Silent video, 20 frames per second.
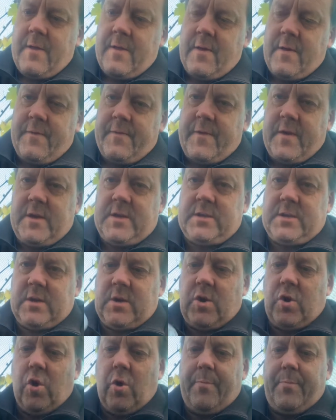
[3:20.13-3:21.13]
This
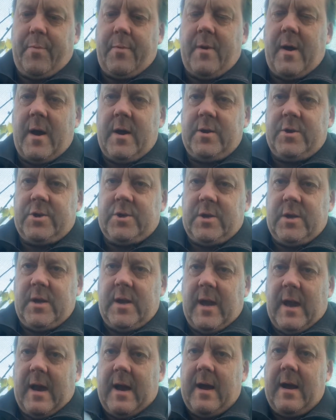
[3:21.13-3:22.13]
cup,
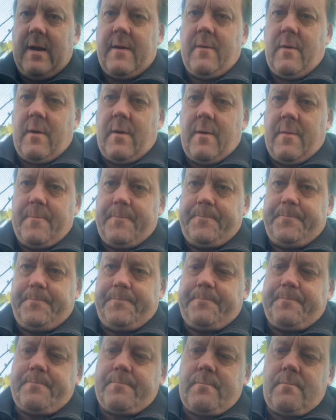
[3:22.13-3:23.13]
actually,
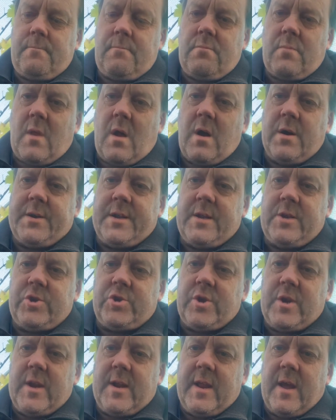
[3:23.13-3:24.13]
I didn't
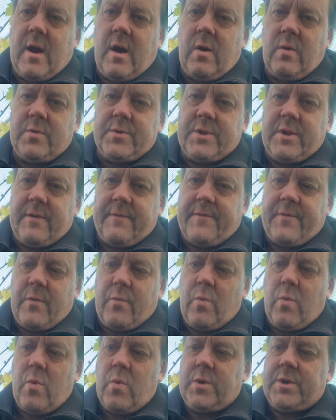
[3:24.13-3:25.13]
drill any holes in it for
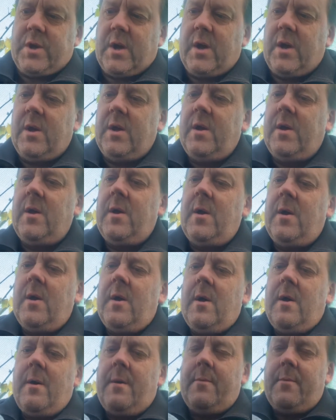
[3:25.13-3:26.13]
water.
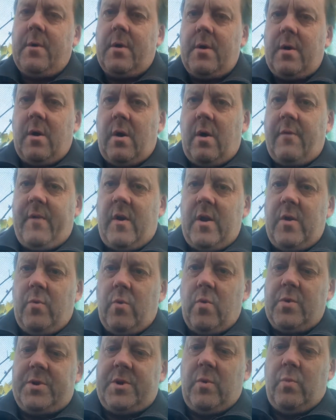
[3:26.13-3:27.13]
I've only
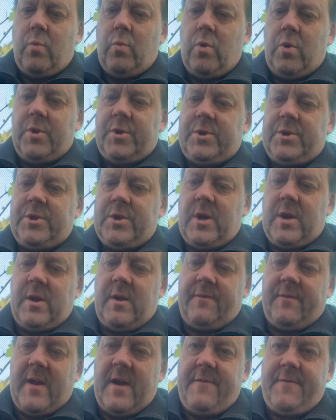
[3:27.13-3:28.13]
watered it once and
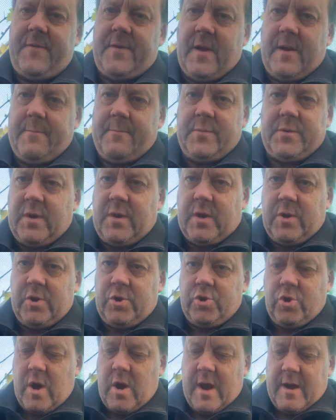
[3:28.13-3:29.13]
I've left it so it can
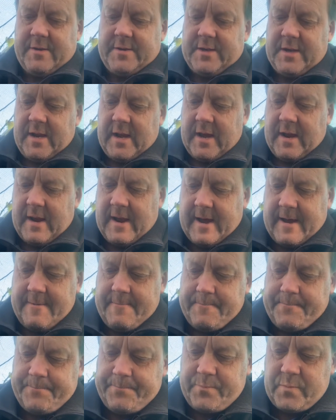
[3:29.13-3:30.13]
dry out in here now.
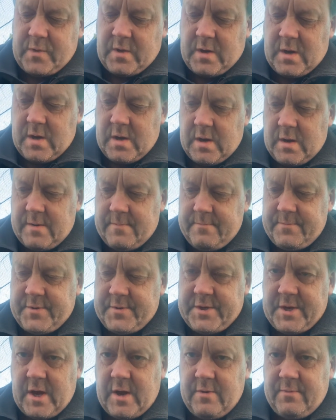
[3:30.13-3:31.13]

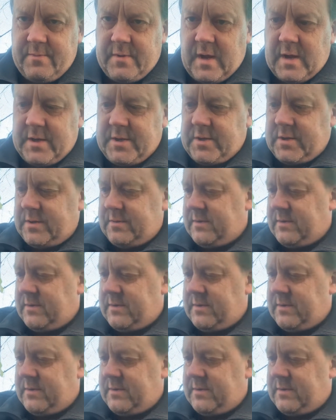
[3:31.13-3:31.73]
So that's